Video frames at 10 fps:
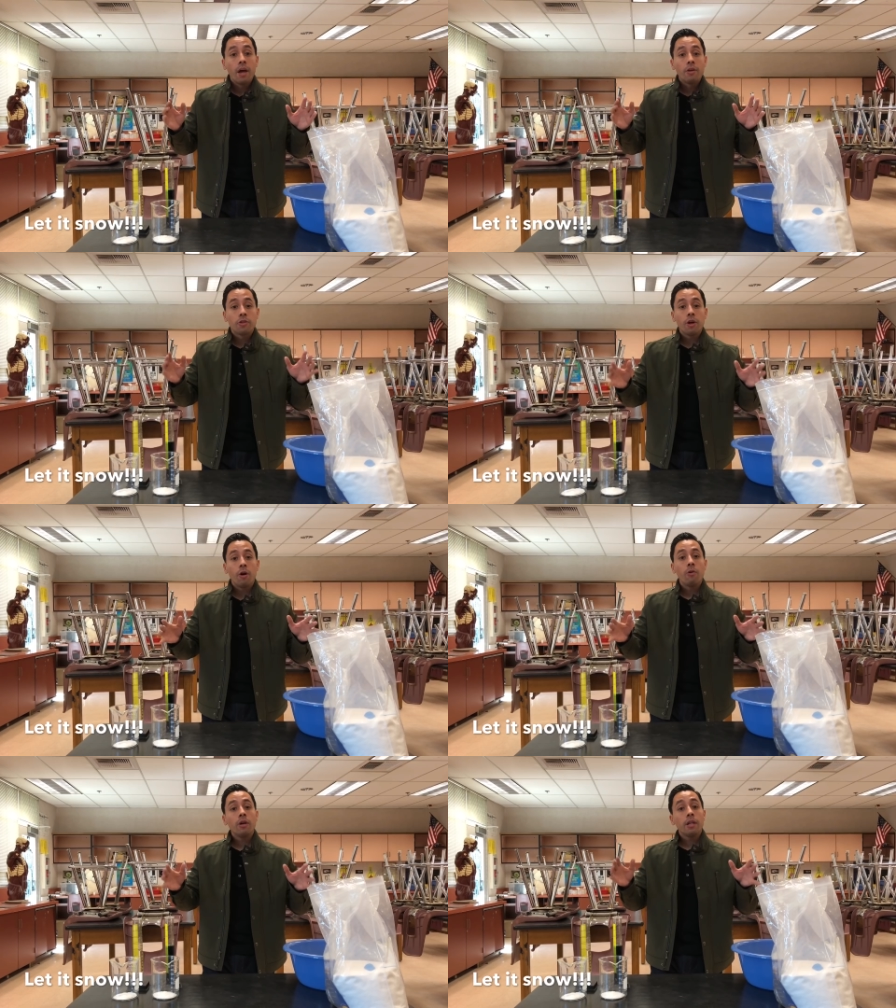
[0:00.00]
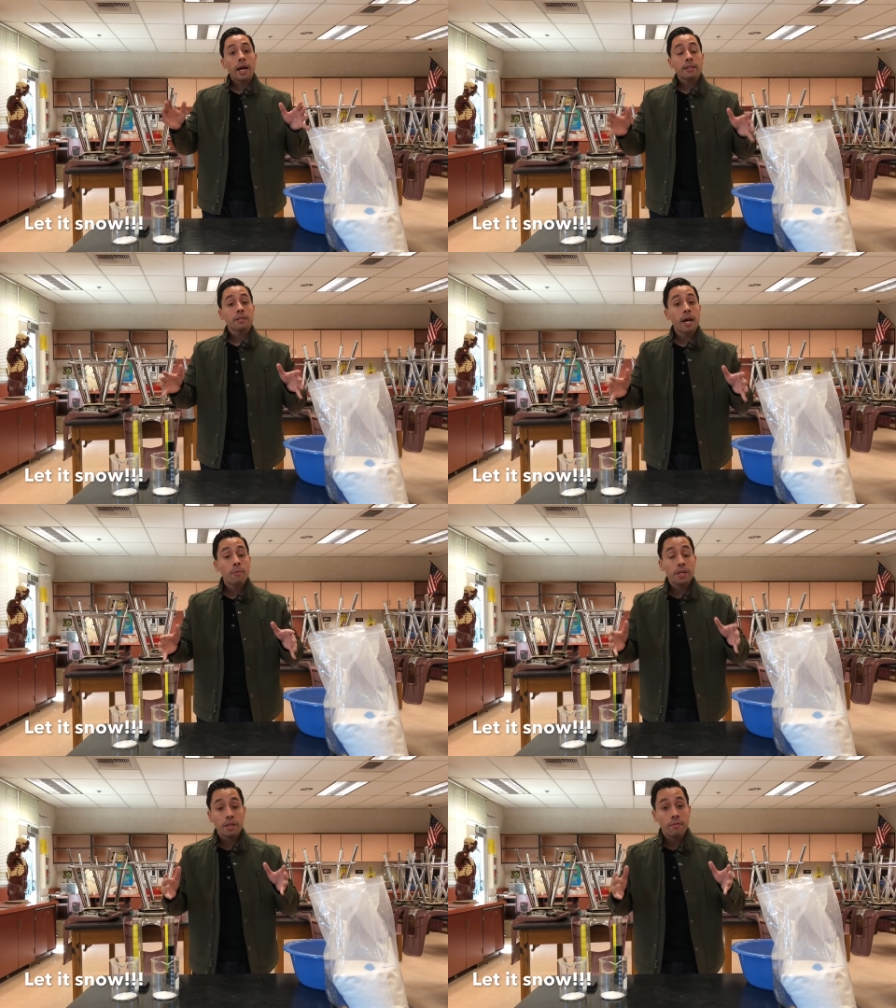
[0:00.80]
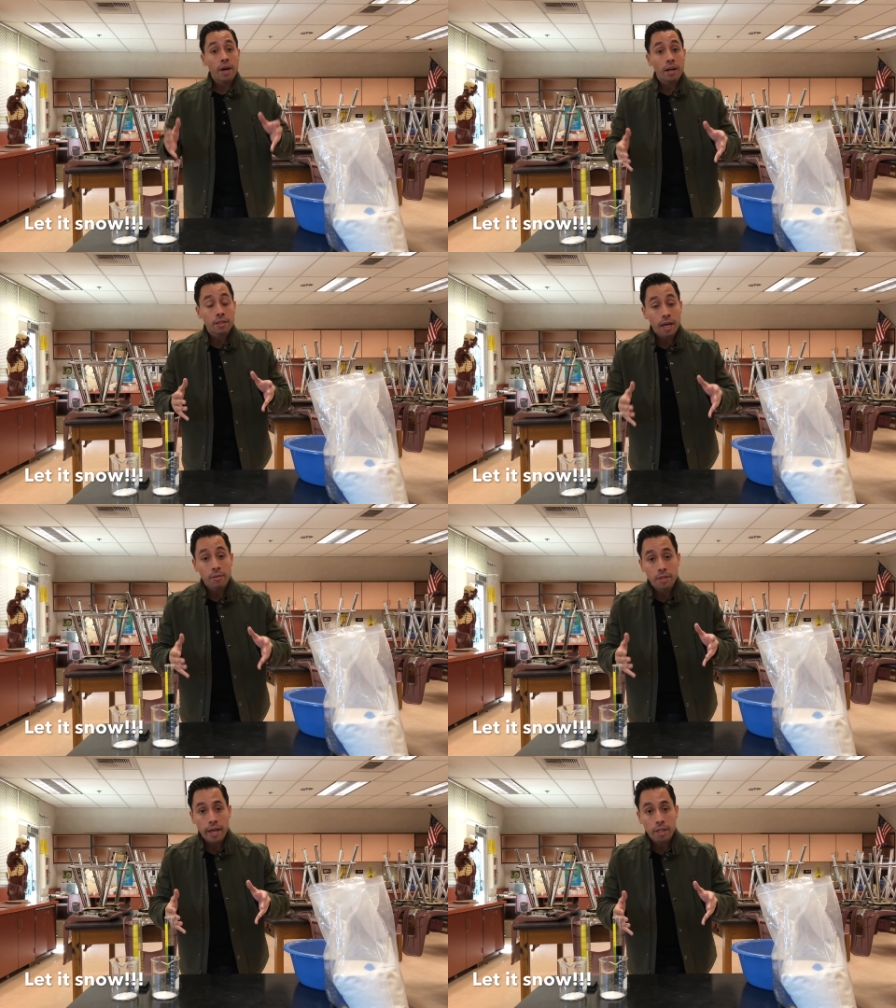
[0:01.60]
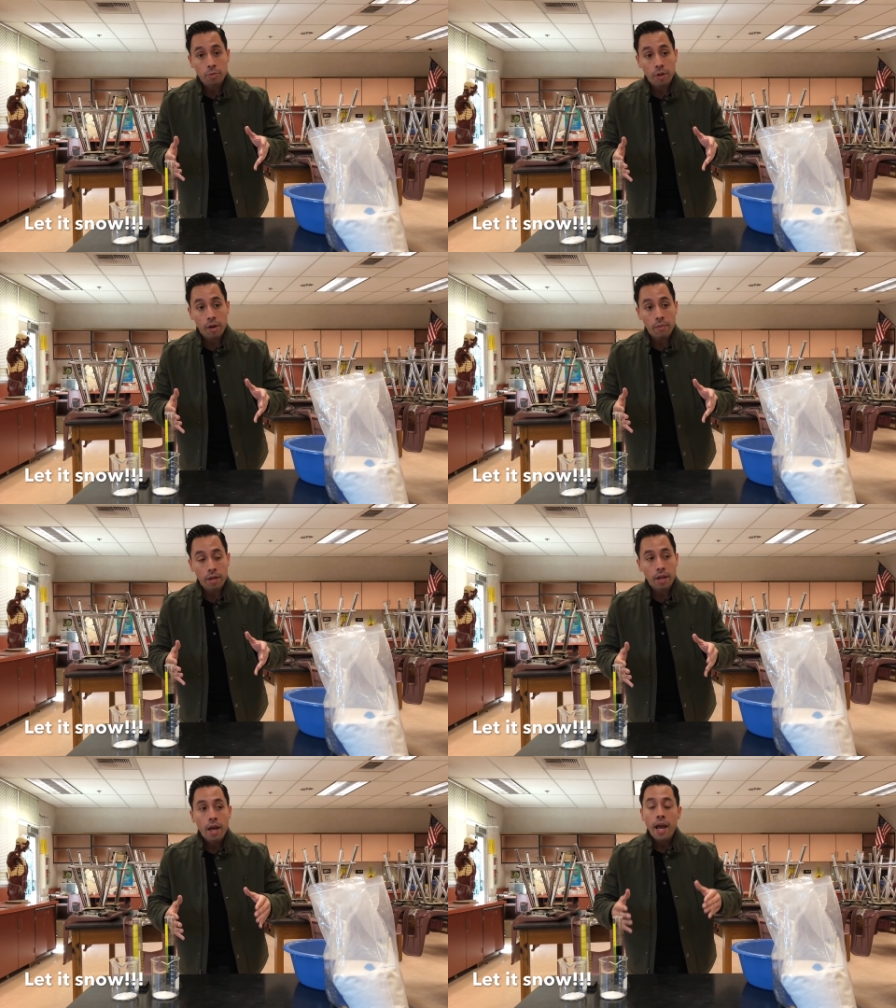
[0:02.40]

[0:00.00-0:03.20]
So, last time we did the Valentine's Day experiment,